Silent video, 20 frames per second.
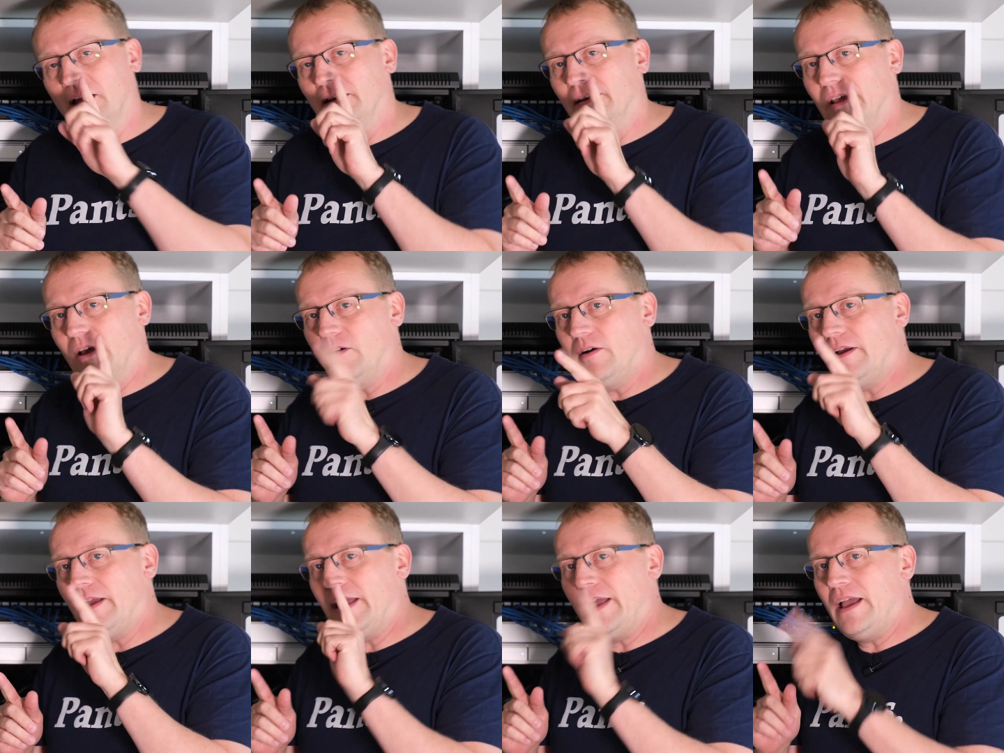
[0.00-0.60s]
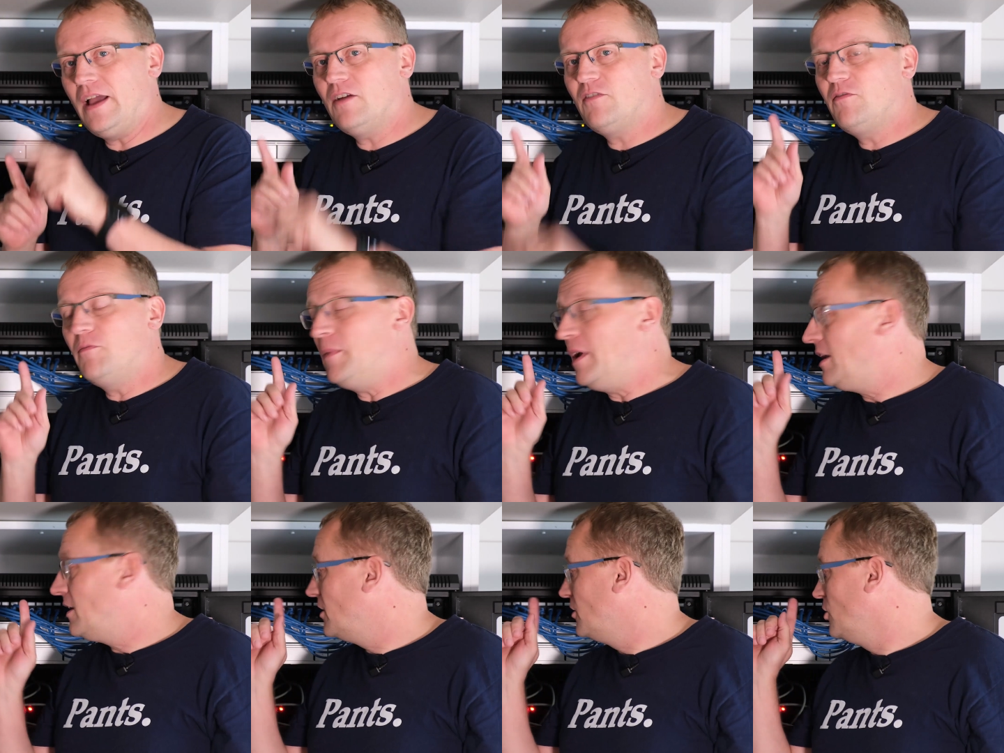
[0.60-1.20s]
Now I have
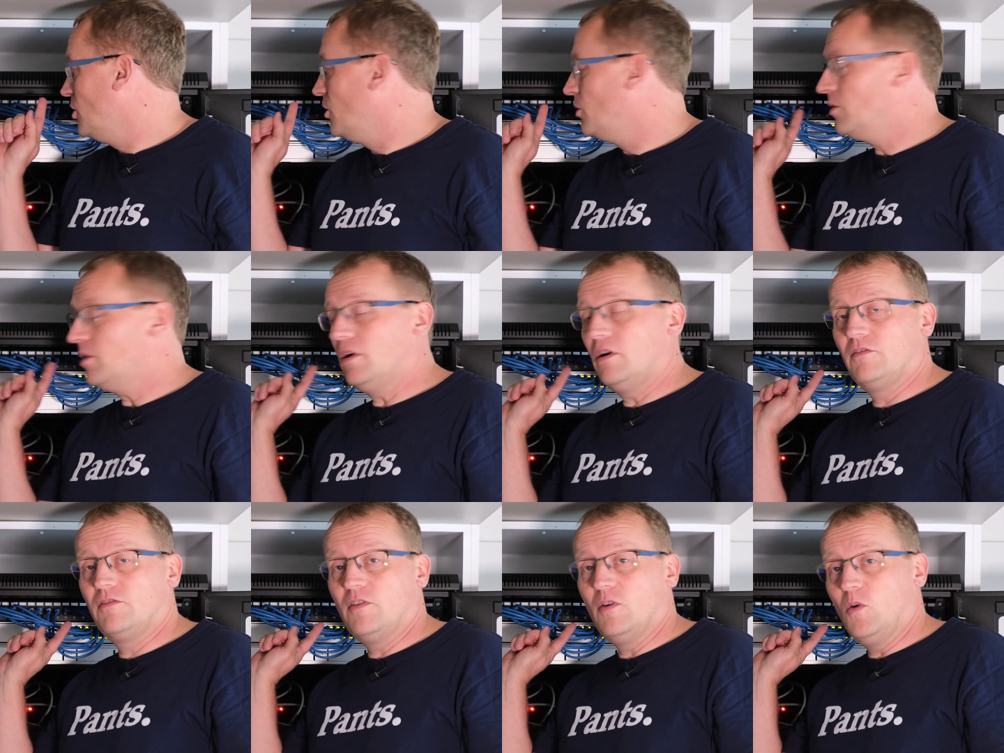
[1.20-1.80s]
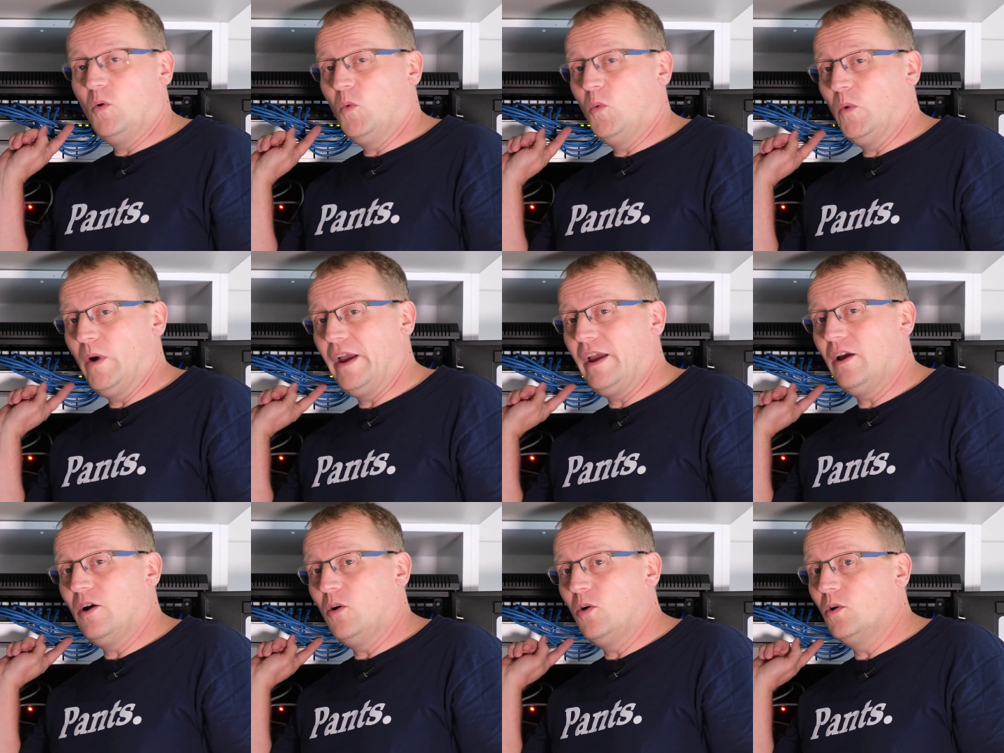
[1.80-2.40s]
made a note of
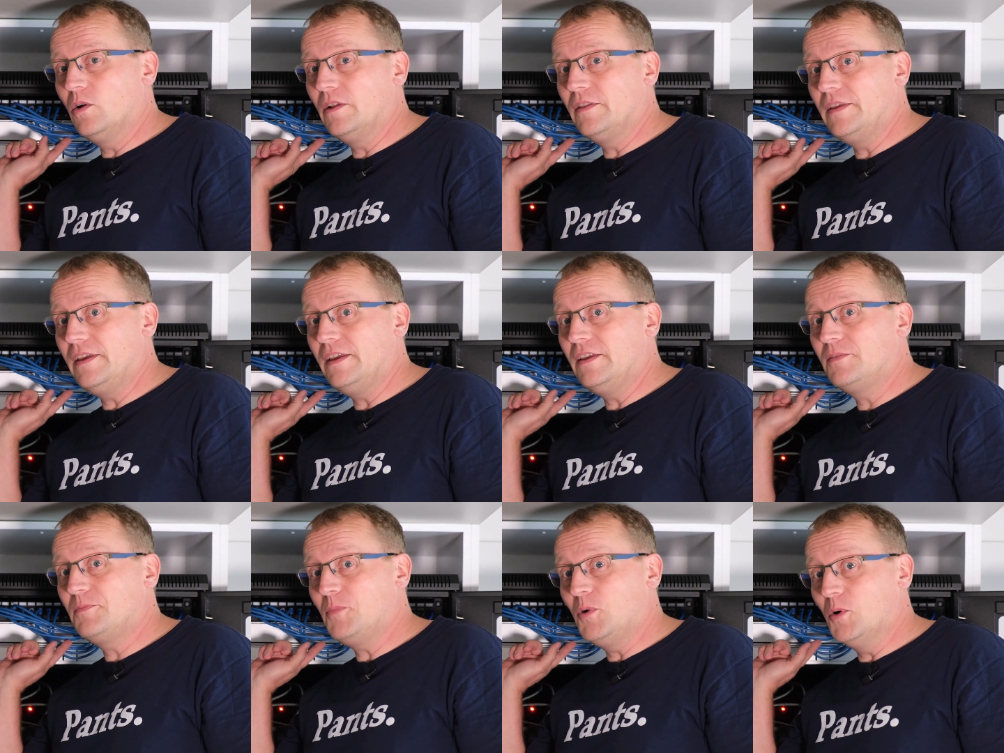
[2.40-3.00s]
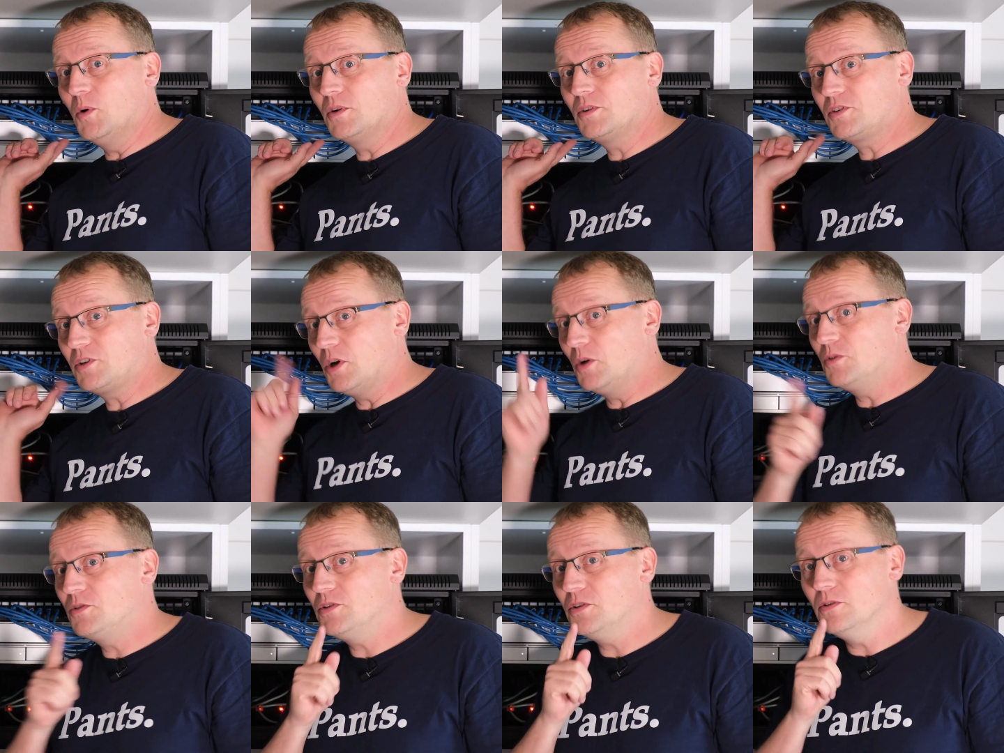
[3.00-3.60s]
where all of these ports
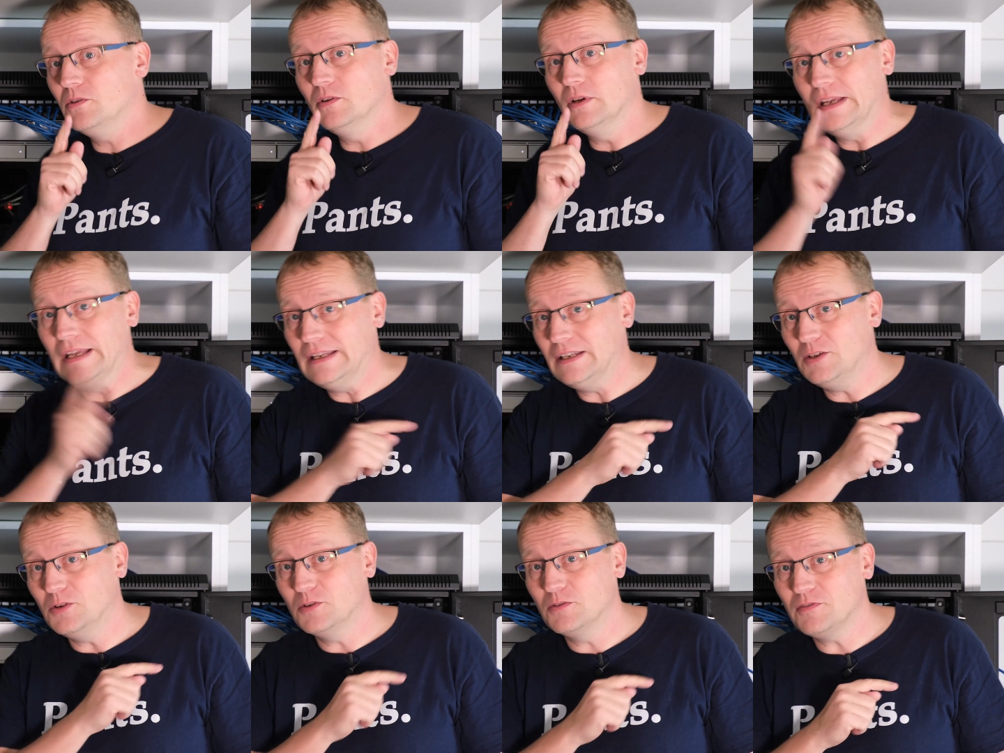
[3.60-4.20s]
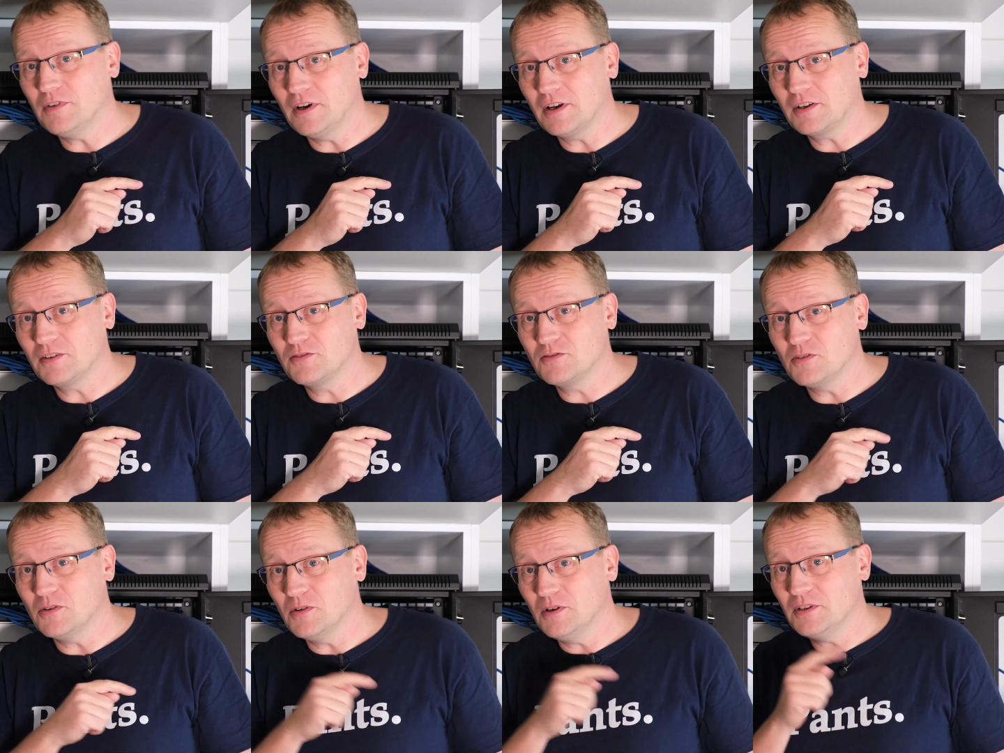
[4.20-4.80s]
go to in the UniFi
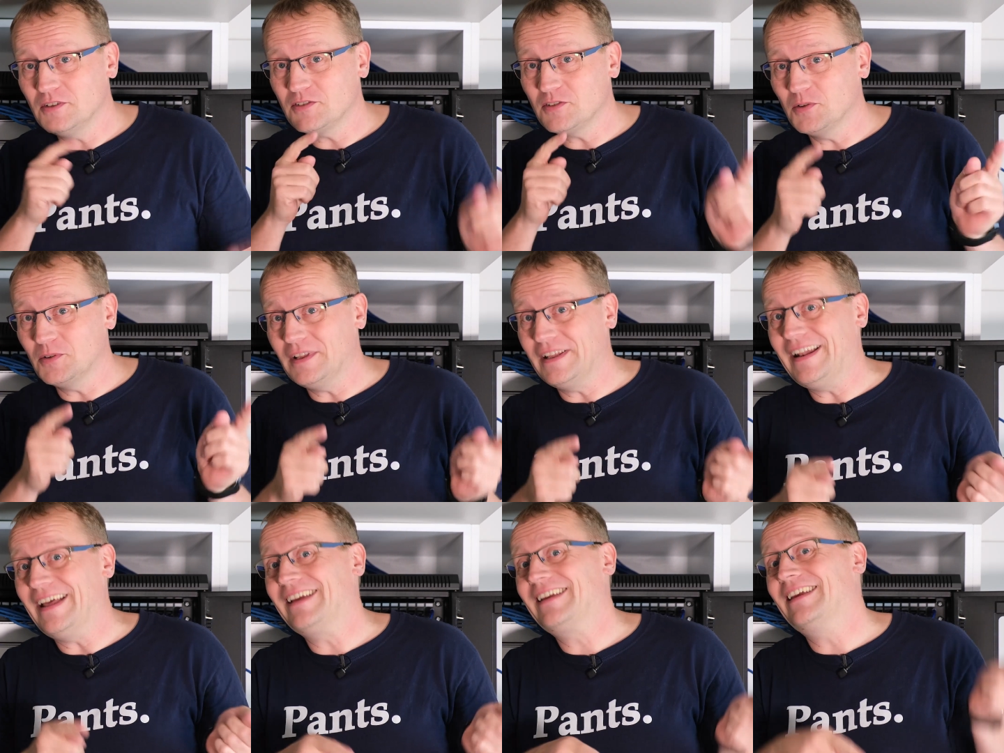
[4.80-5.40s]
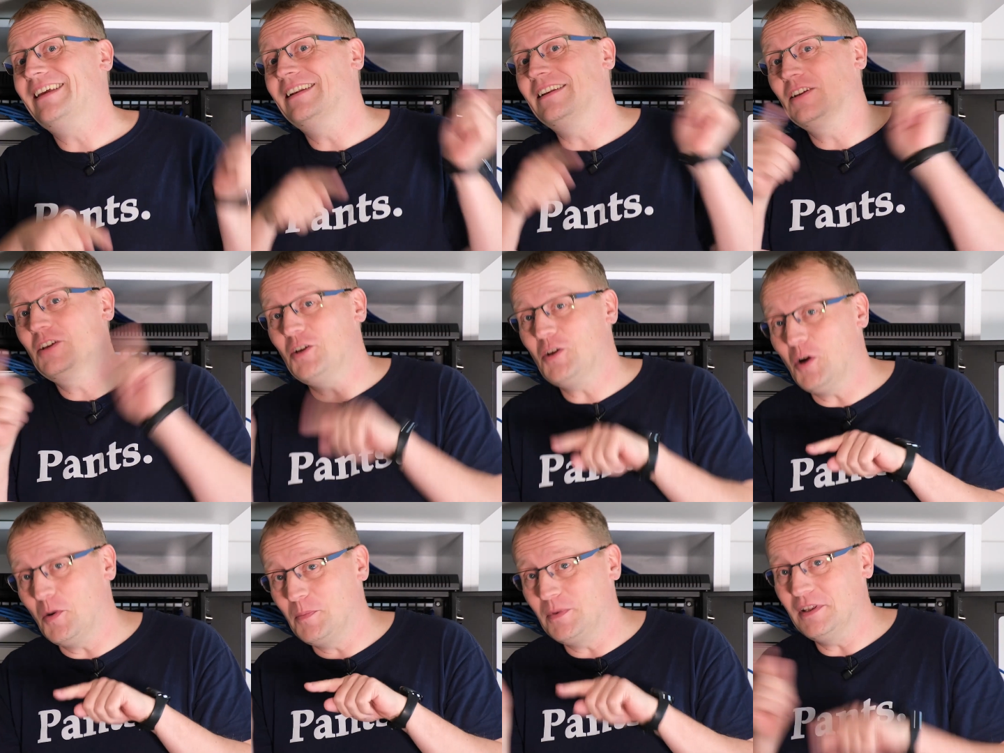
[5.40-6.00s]
controller so that I can
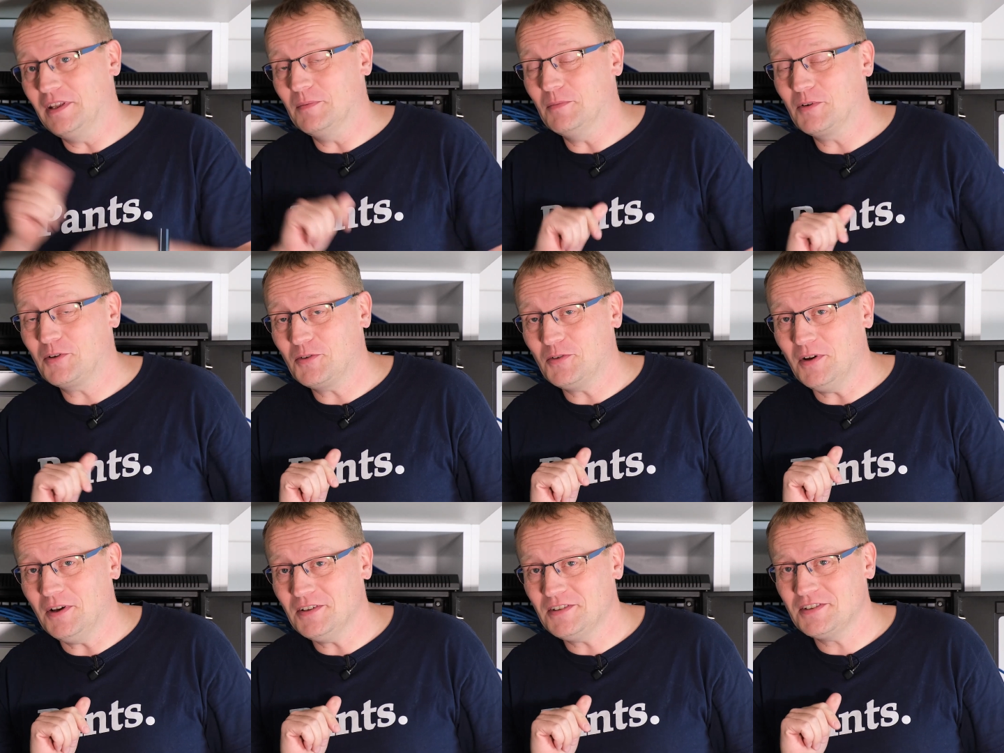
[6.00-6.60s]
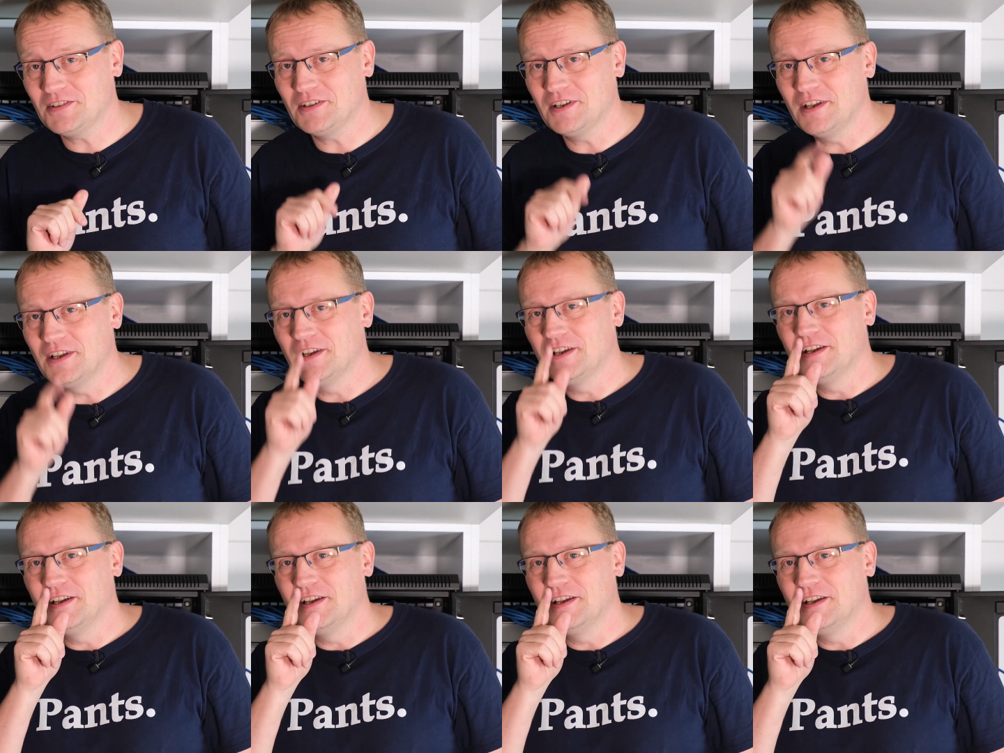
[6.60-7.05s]
copy them across.